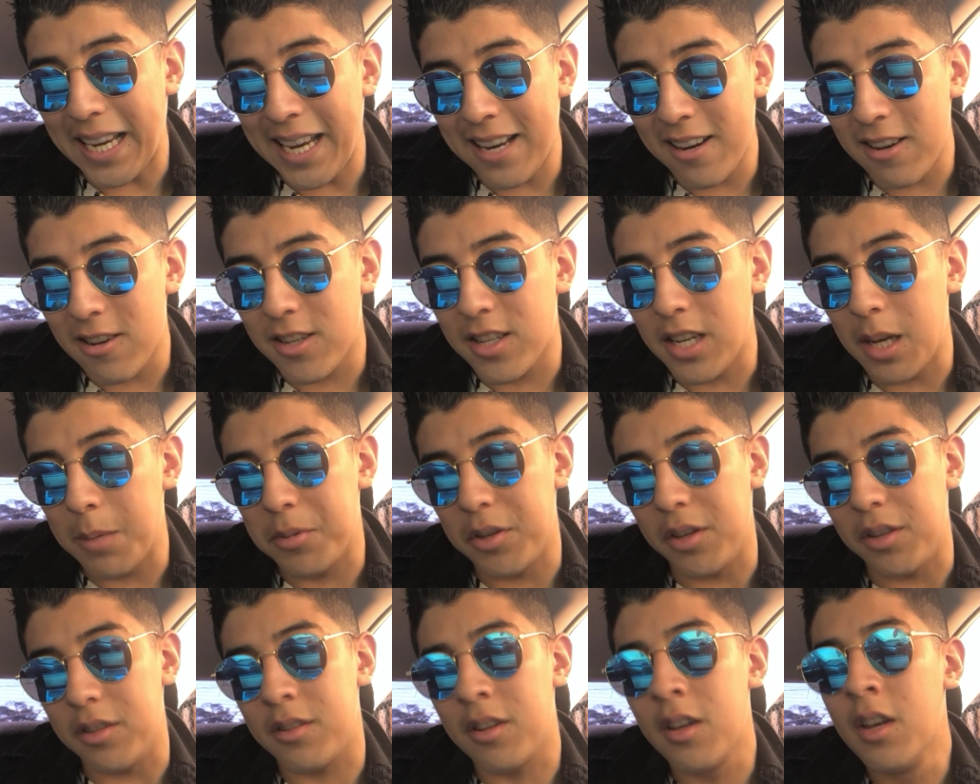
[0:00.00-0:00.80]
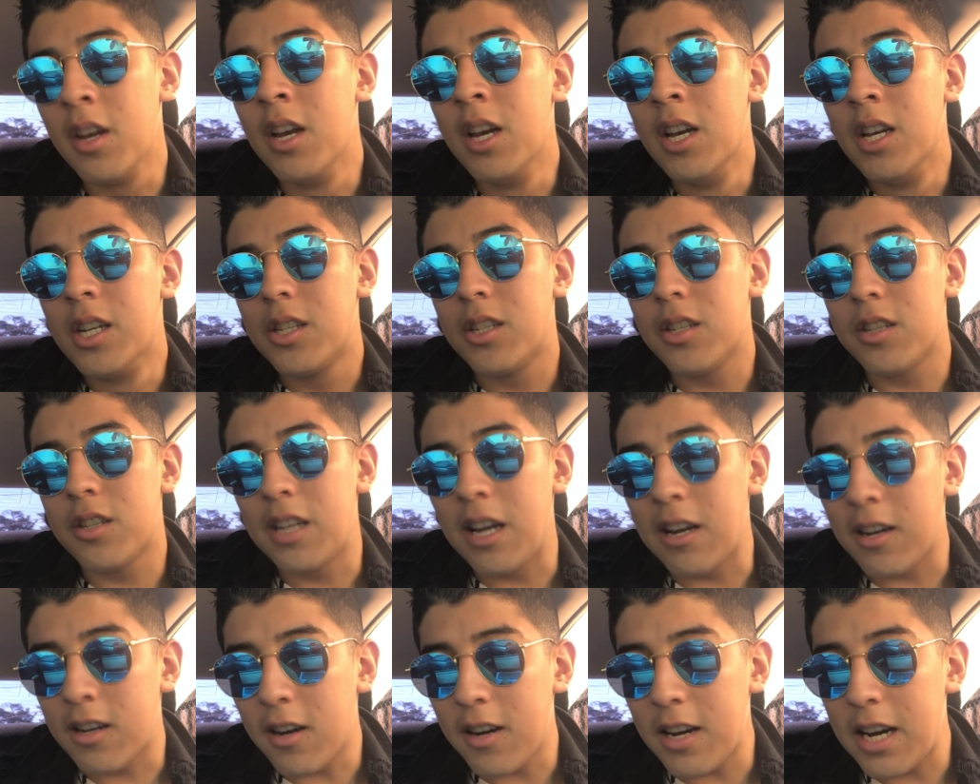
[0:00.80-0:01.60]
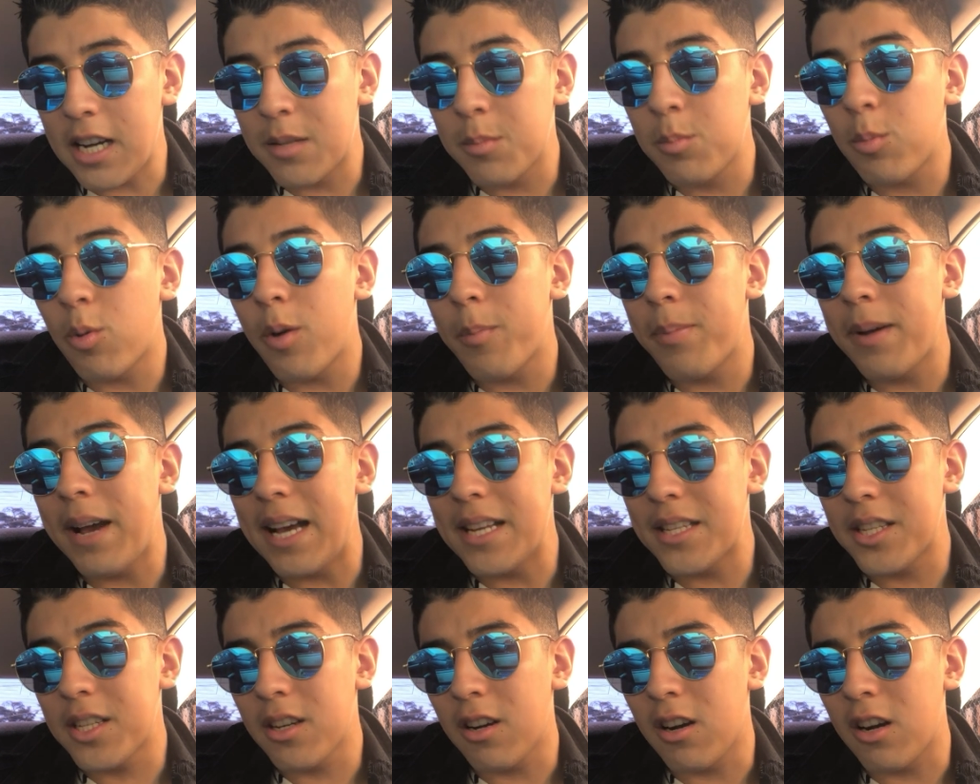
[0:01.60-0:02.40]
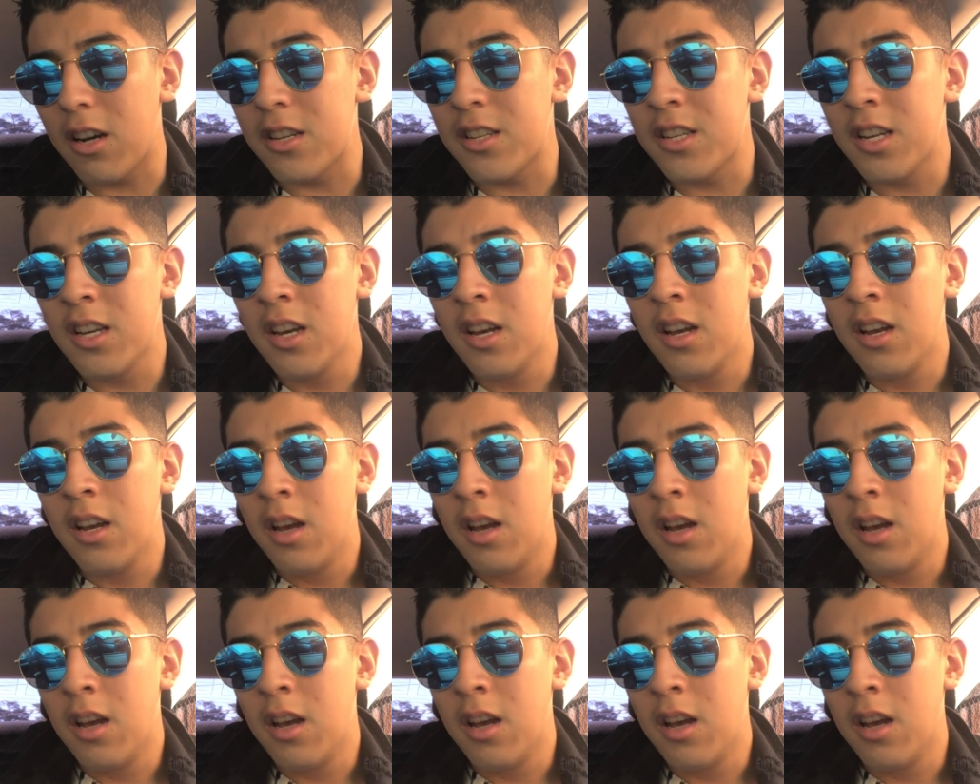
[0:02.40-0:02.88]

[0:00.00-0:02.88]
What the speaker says: 8 interceptions. So, Derek Carr has more passing yards.